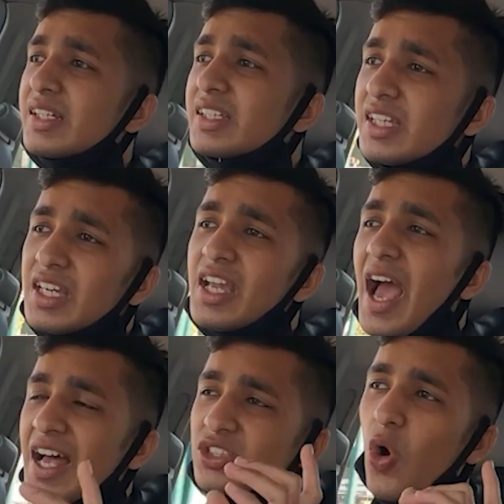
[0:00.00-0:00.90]
the key
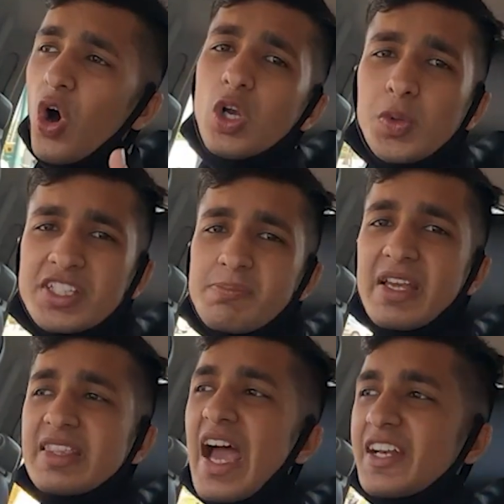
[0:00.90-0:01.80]
has always
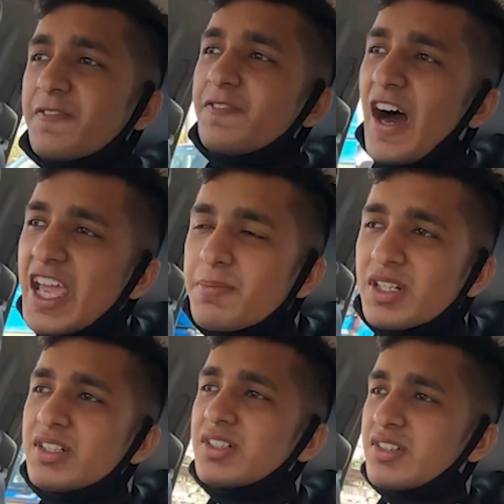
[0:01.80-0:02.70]
been that
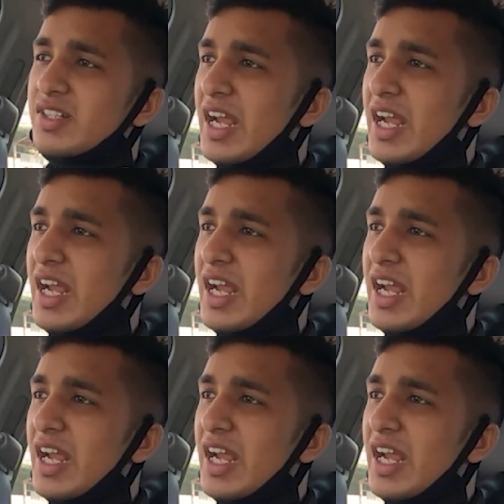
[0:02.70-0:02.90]
vibrant